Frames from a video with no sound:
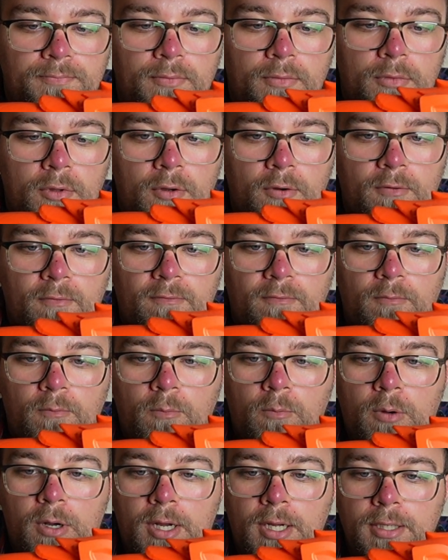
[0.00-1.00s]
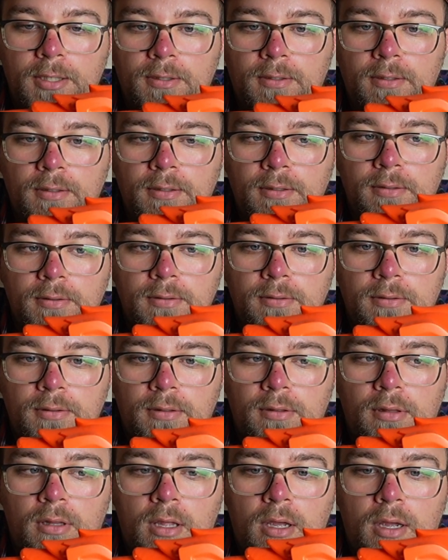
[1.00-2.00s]
Nerf Wild
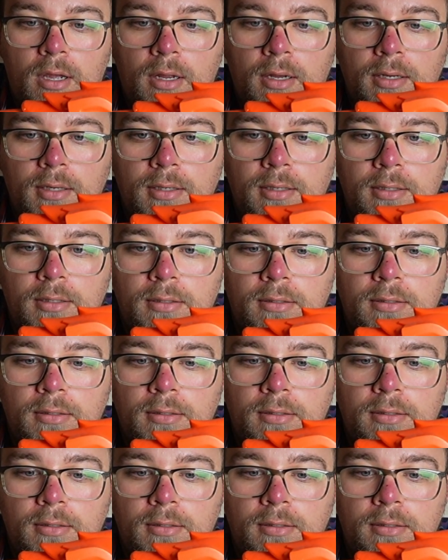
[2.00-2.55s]
line